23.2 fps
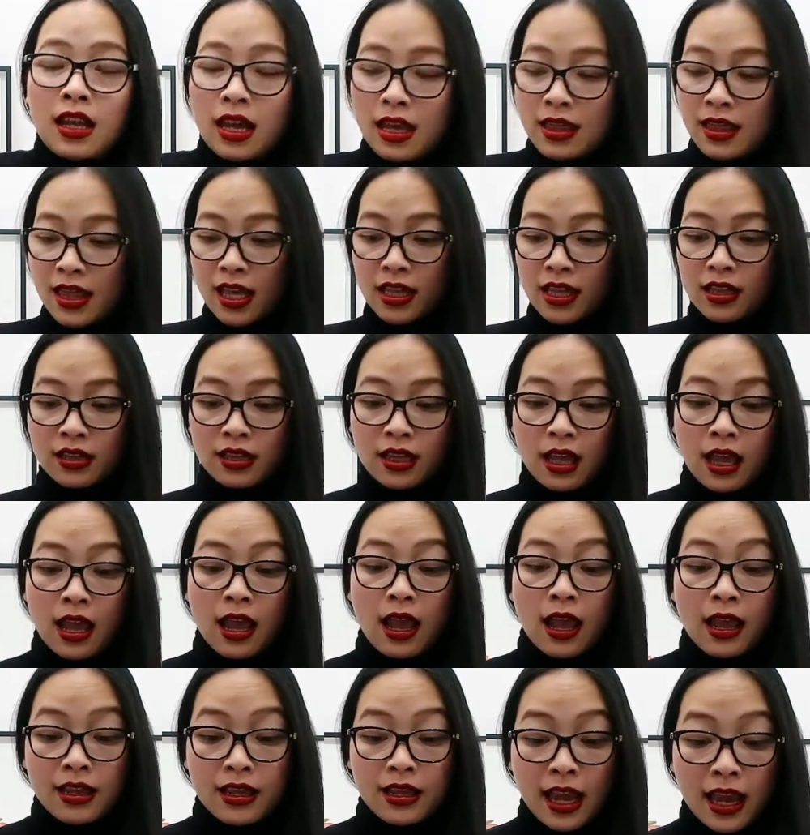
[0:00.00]
And then,
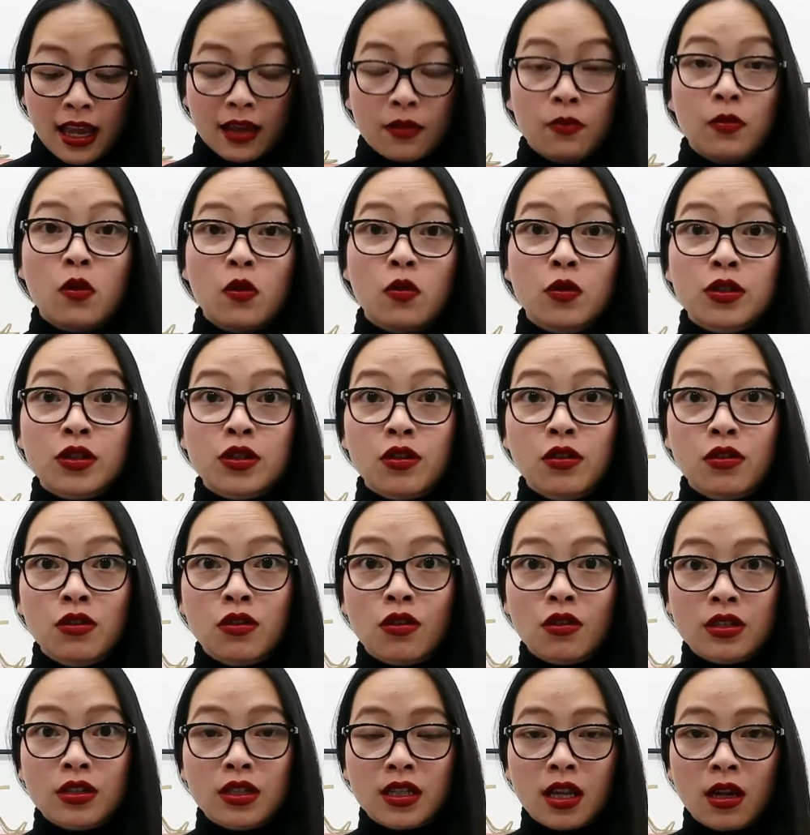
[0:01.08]
yeah, we also
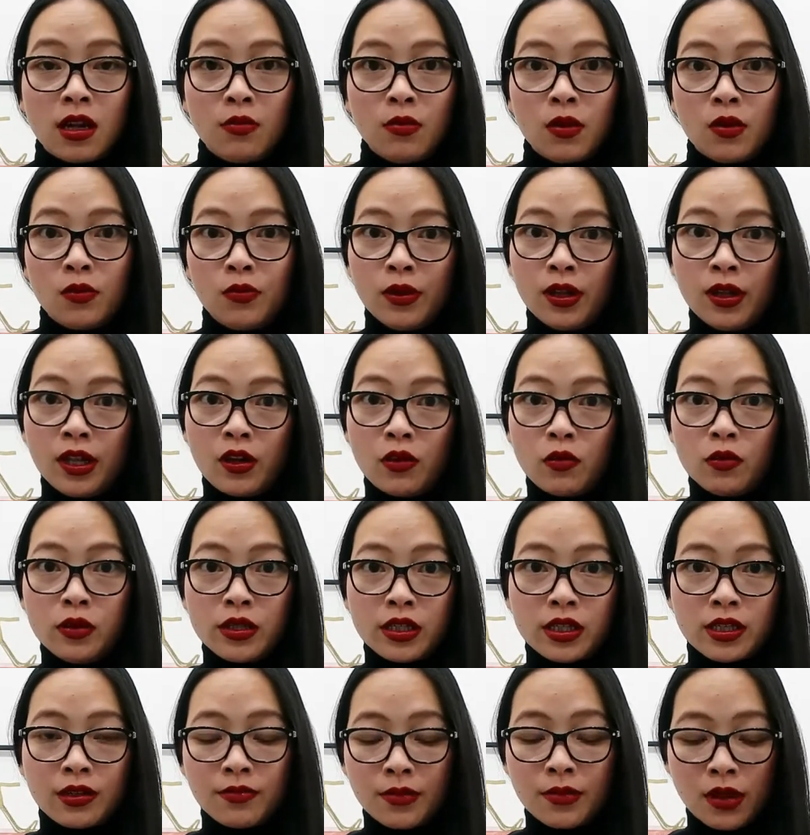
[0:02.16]
got some really
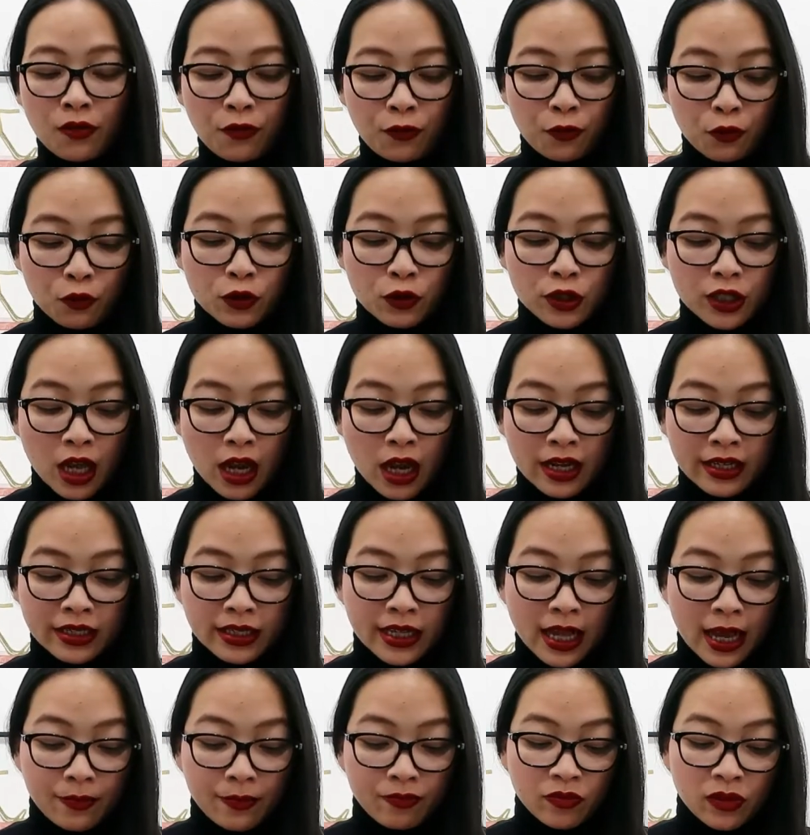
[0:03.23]
awesome full-size
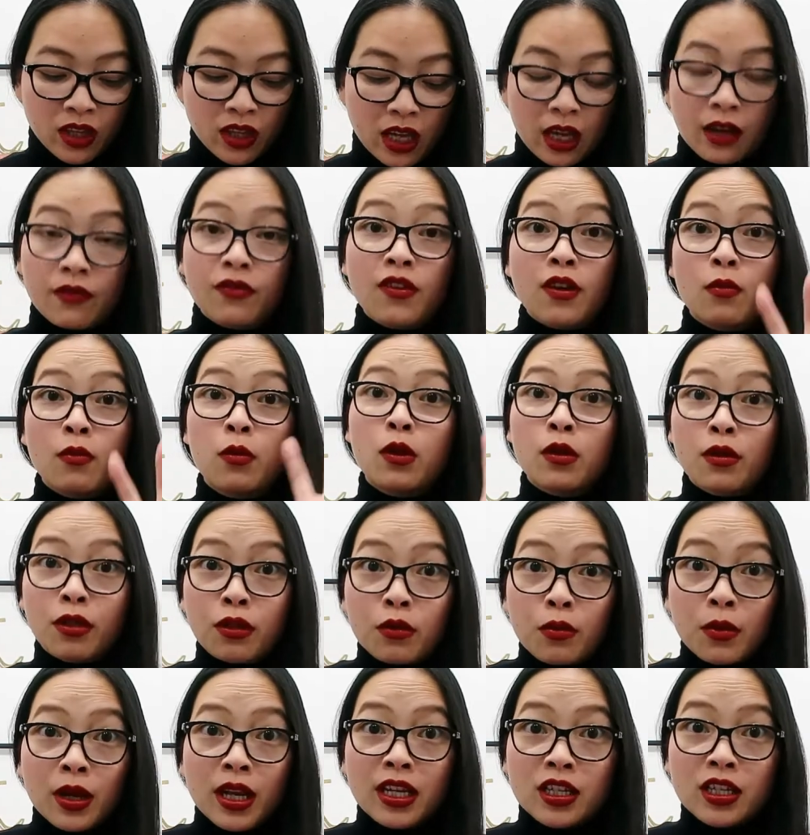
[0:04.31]
gift. Well,
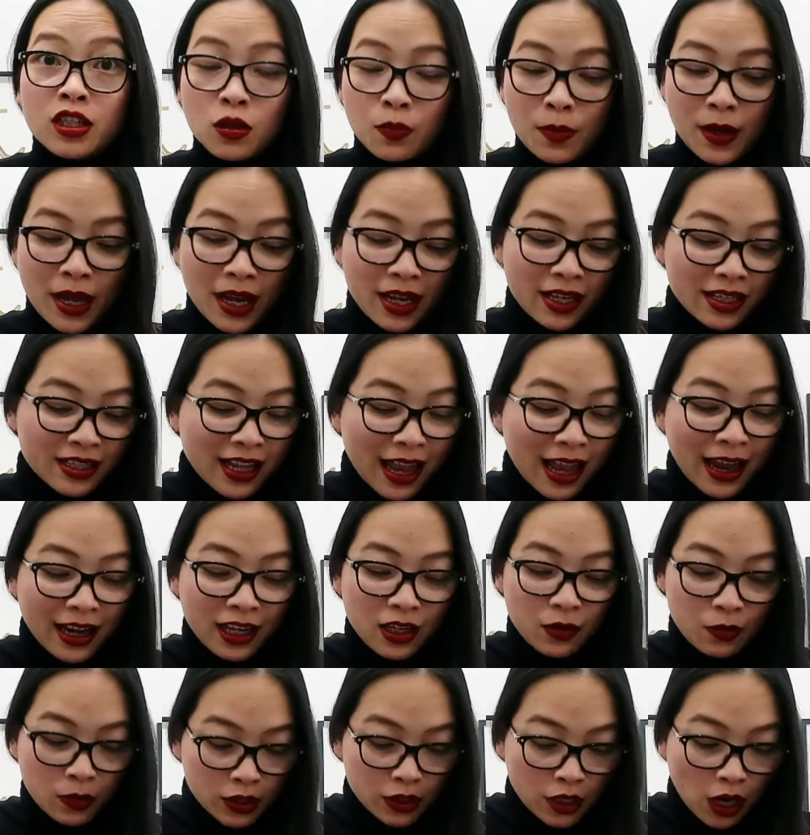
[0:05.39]
three to be
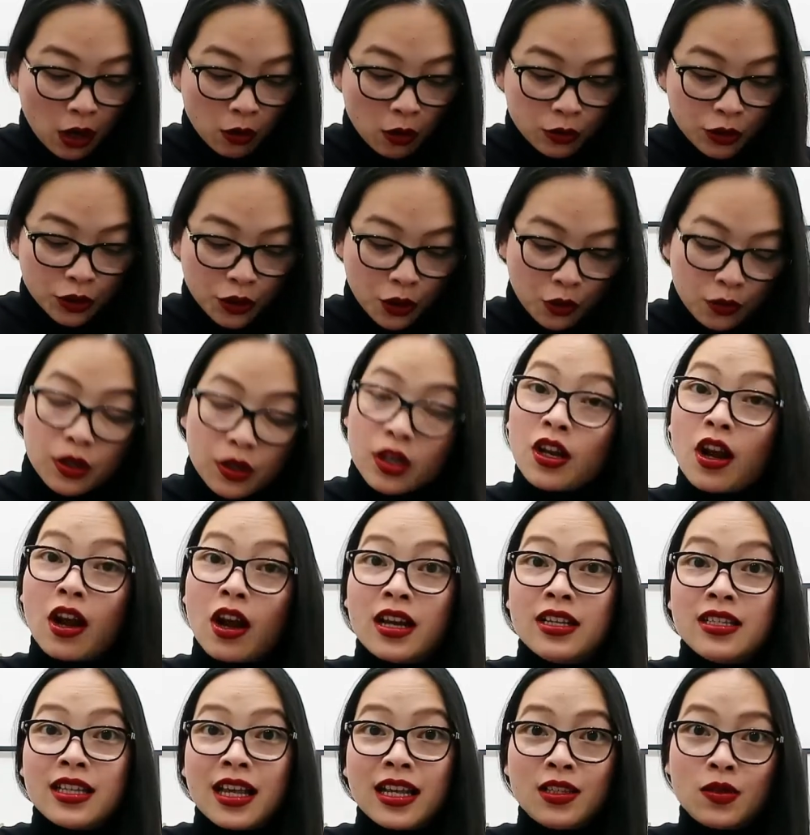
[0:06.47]
exact, which I'll show you
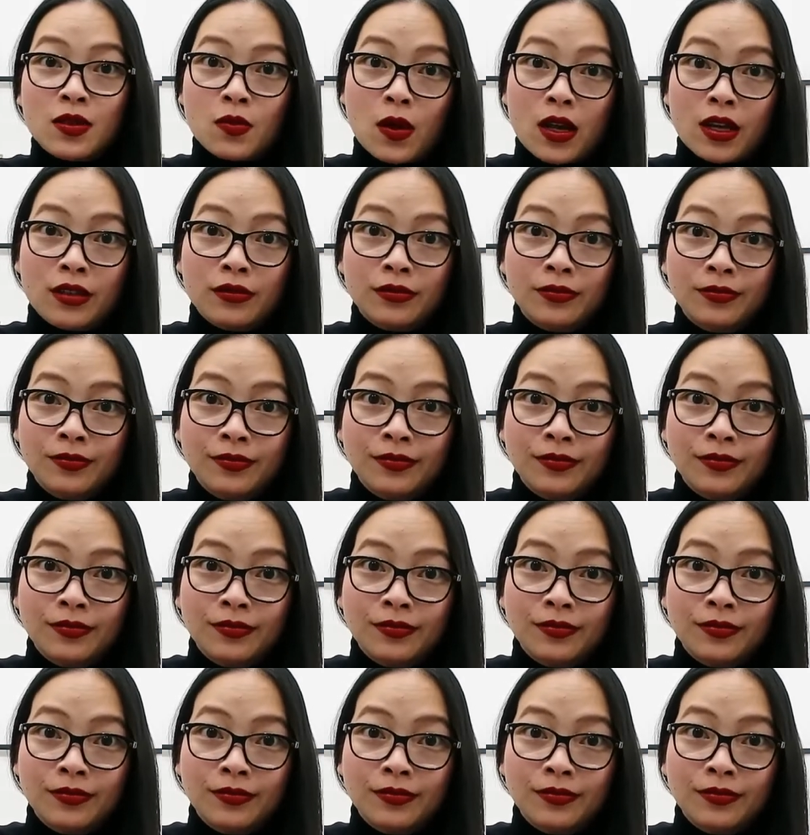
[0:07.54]
guys as well.